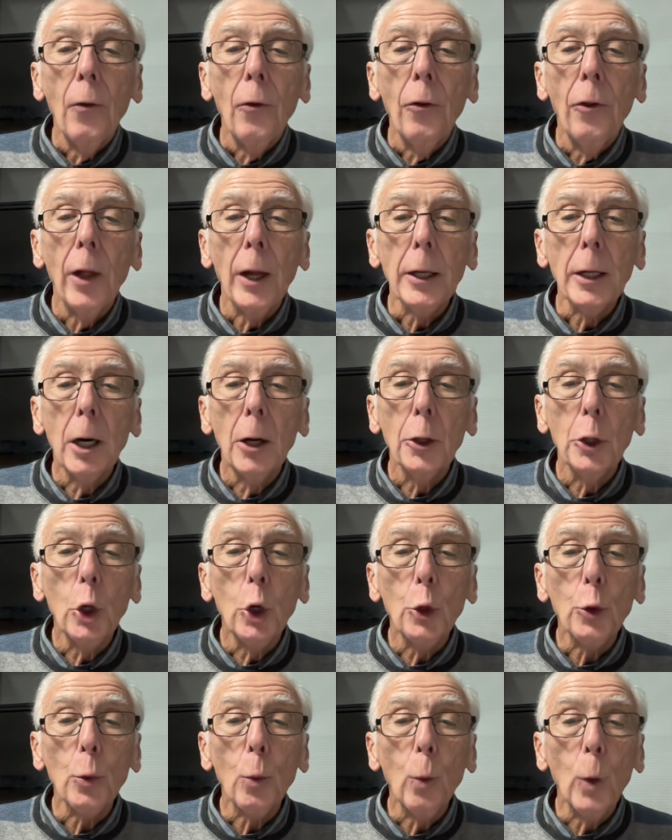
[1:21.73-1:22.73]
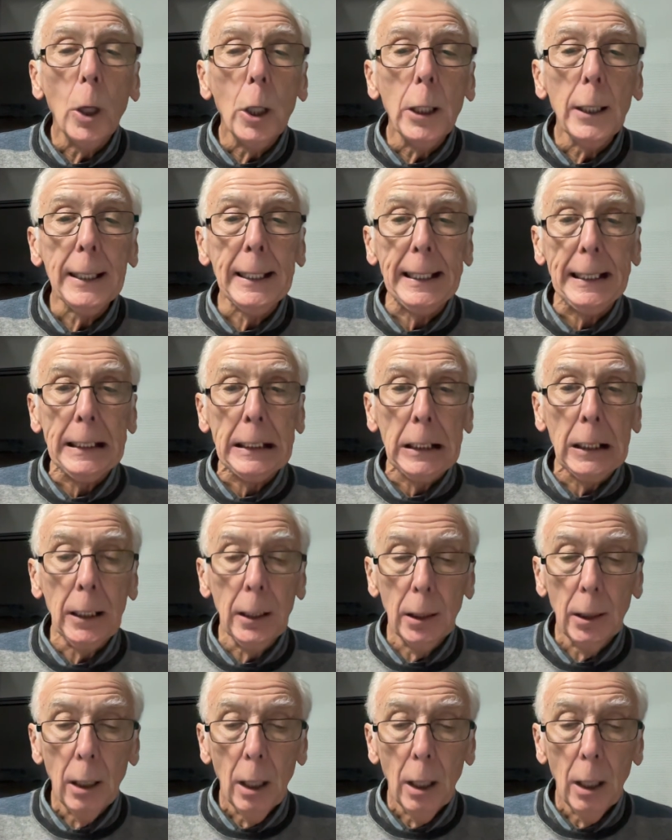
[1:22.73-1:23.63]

They are not working.